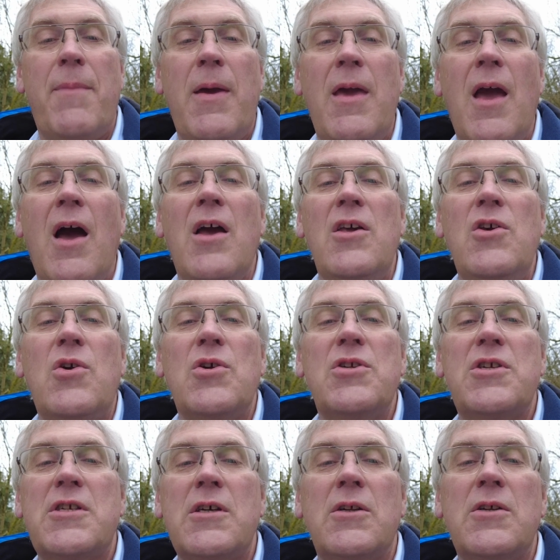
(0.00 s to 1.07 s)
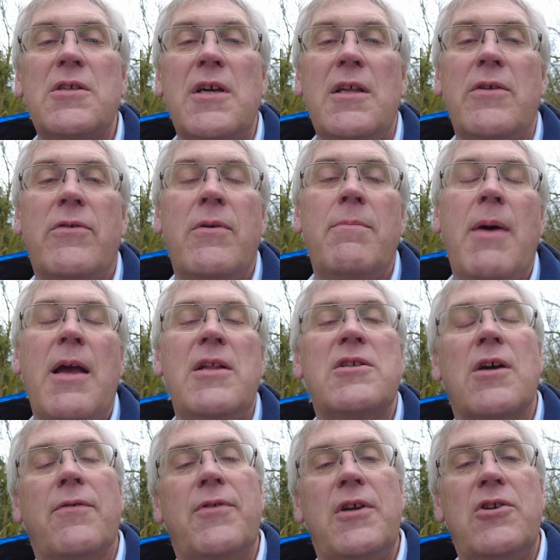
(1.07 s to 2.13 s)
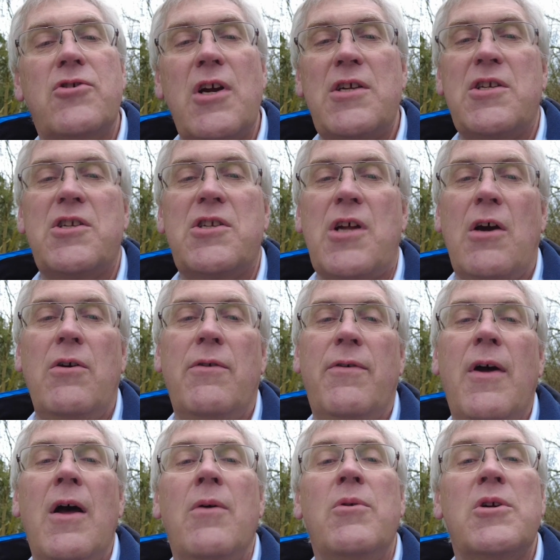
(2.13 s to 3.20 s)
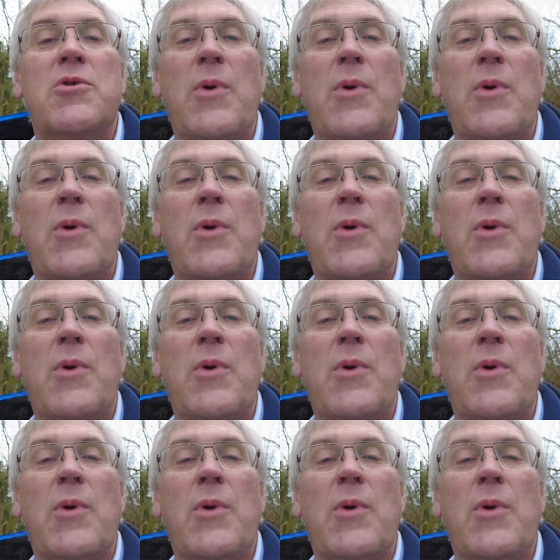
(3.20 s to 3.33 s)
me, you can still see the remains of the dress stone which